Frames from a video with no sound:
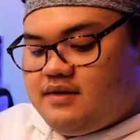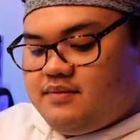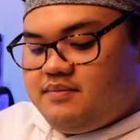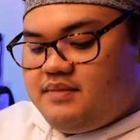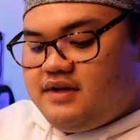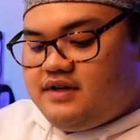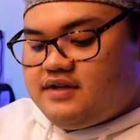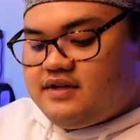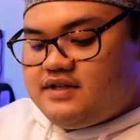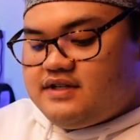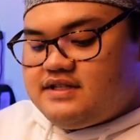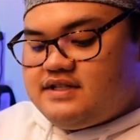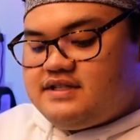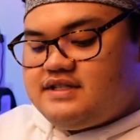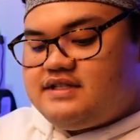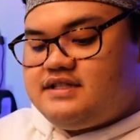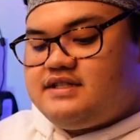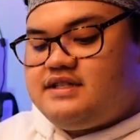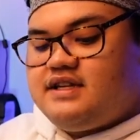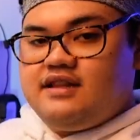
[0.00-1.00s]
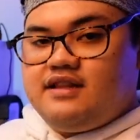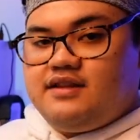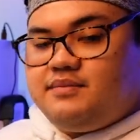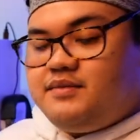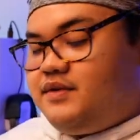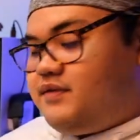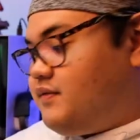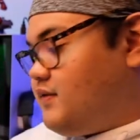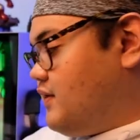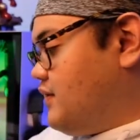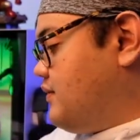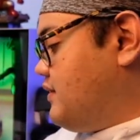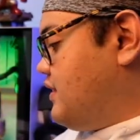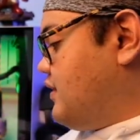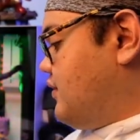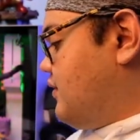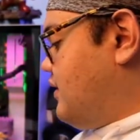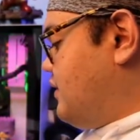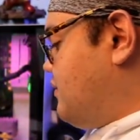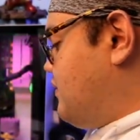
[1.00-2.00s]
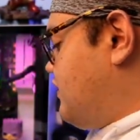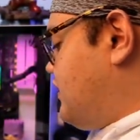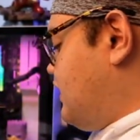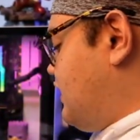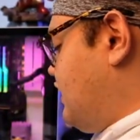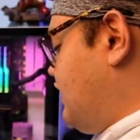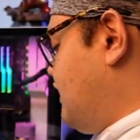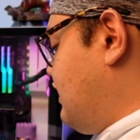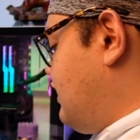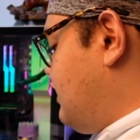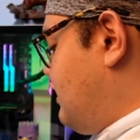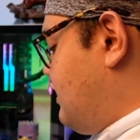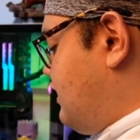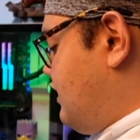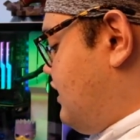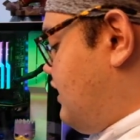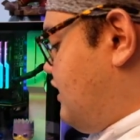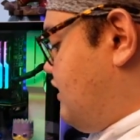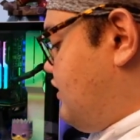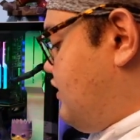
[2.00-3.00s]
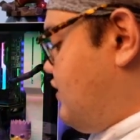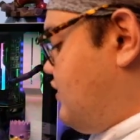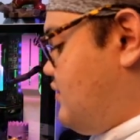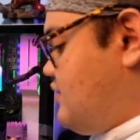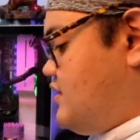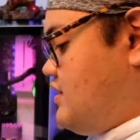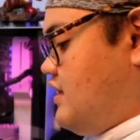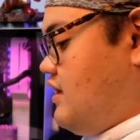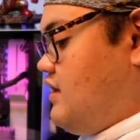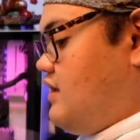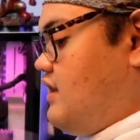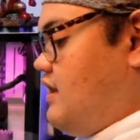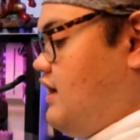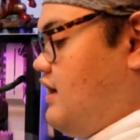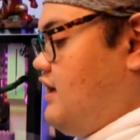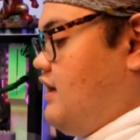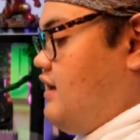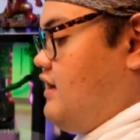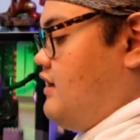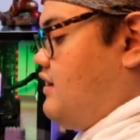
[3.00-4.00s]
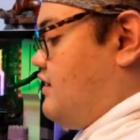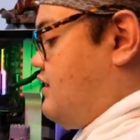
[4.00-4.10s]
Because before with the OM3, you use it like,